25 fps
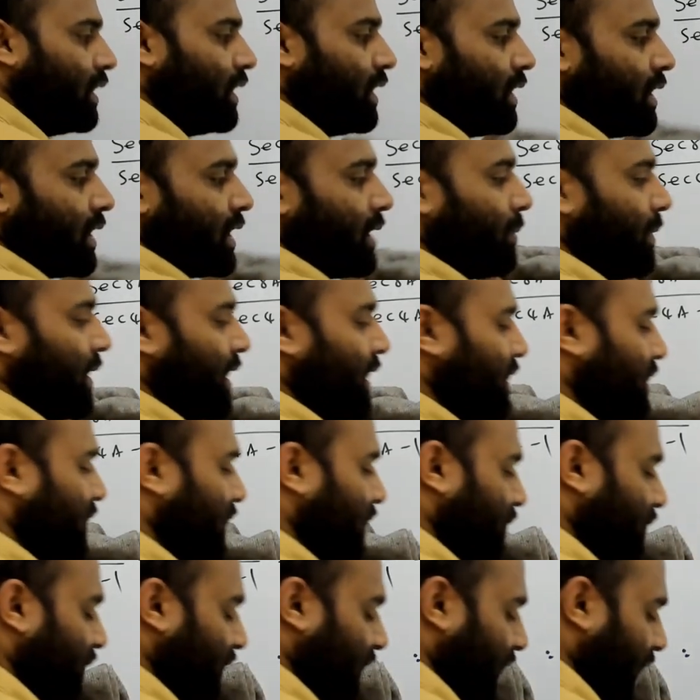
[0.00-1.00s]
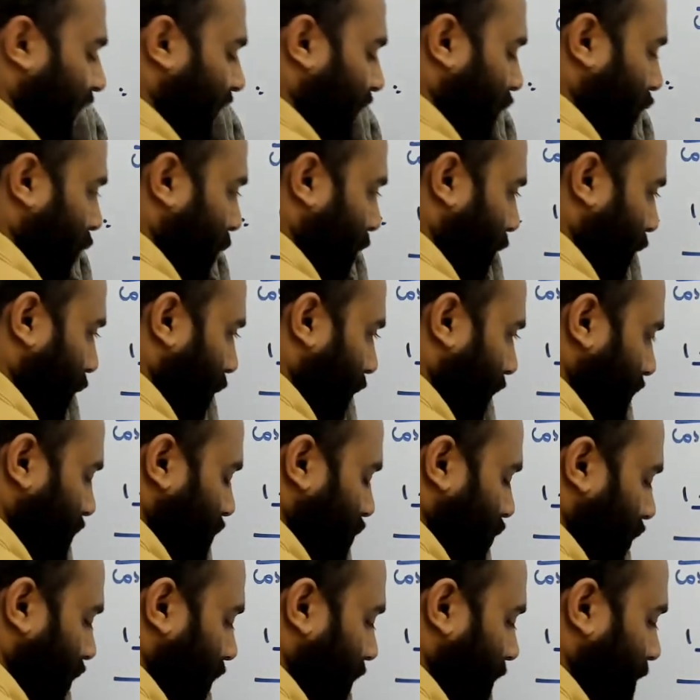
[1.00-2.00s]
Remaining thing we can, no problem at
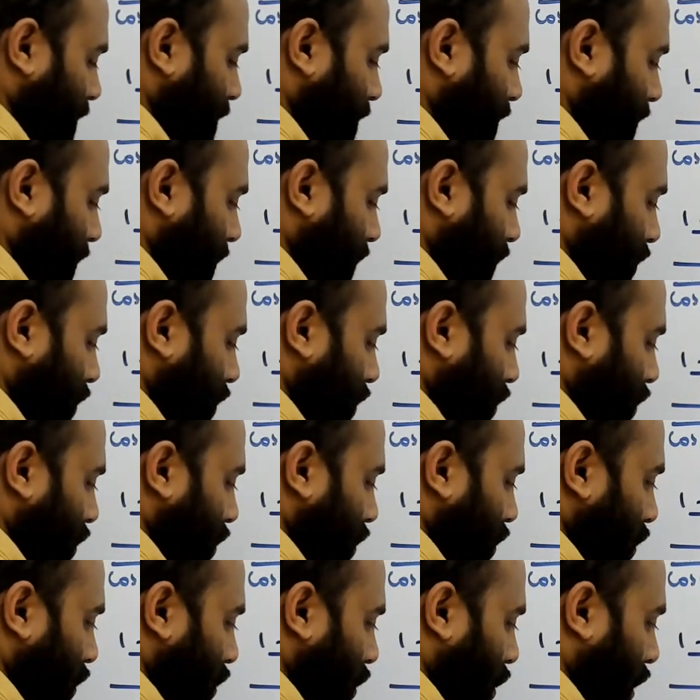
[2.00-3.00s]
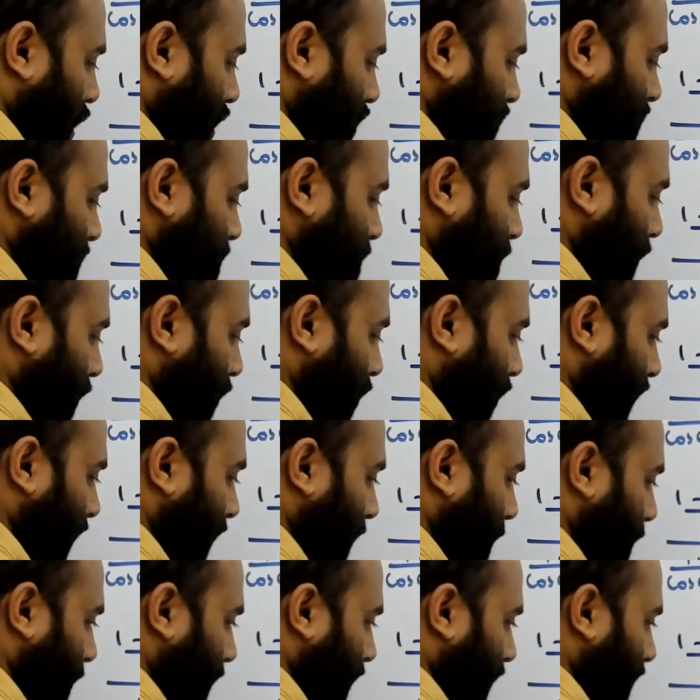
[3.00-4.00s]
all. Cos
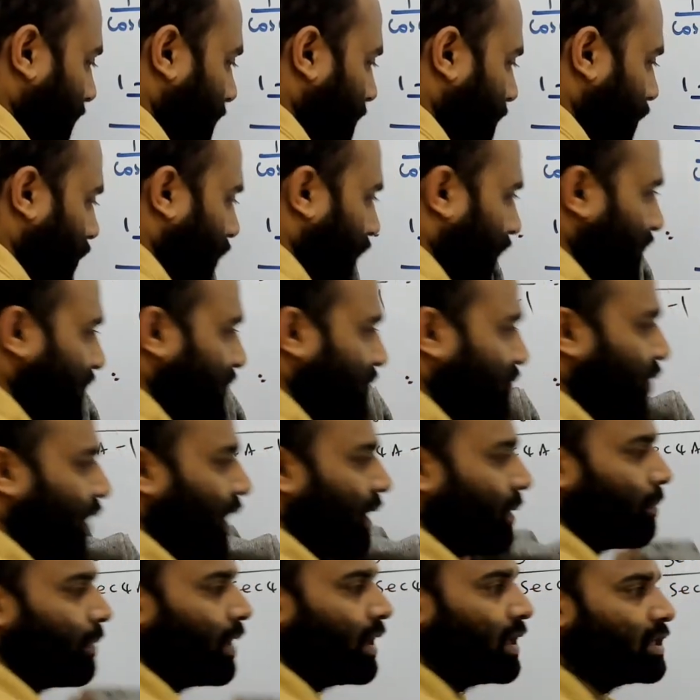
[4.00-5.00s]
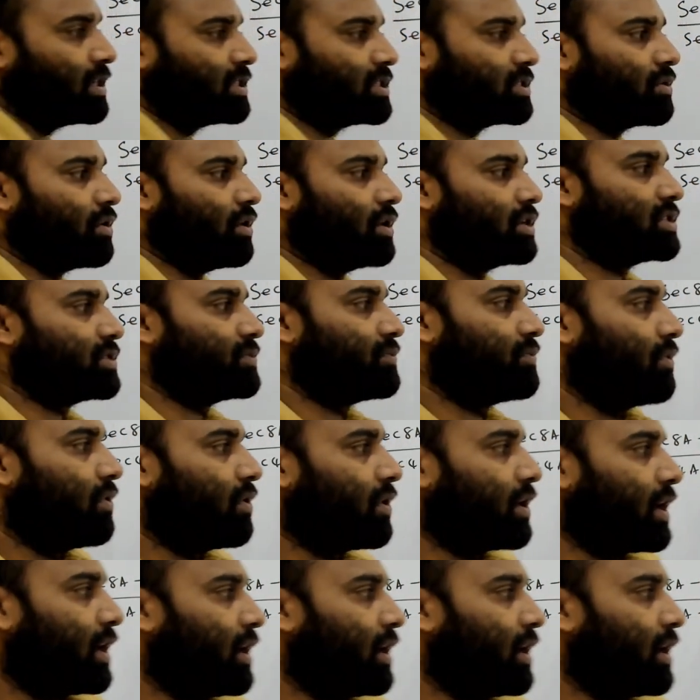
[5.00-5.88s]
4a by, what is 1 minus cos 4a?